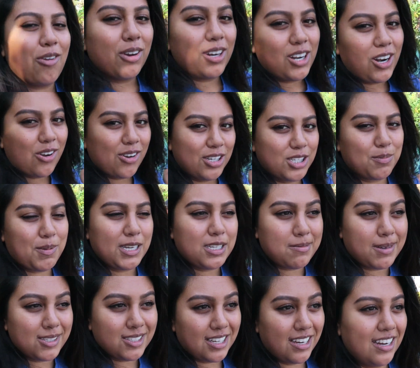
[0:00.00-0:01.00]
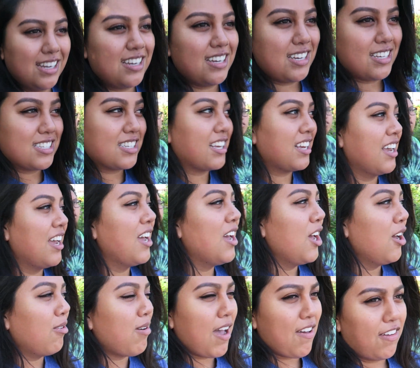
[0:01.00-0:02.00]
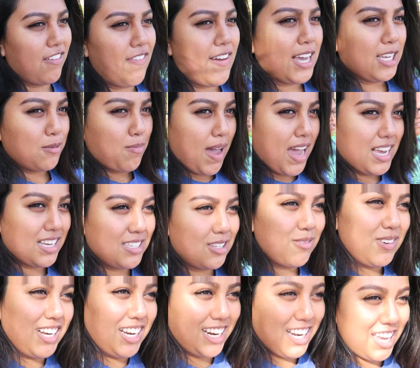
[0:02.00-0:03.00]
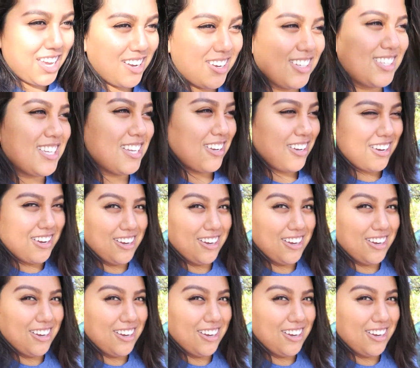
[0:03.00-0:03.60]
Now we're gonna go to Space Mountain because we have a fast pass we need to use so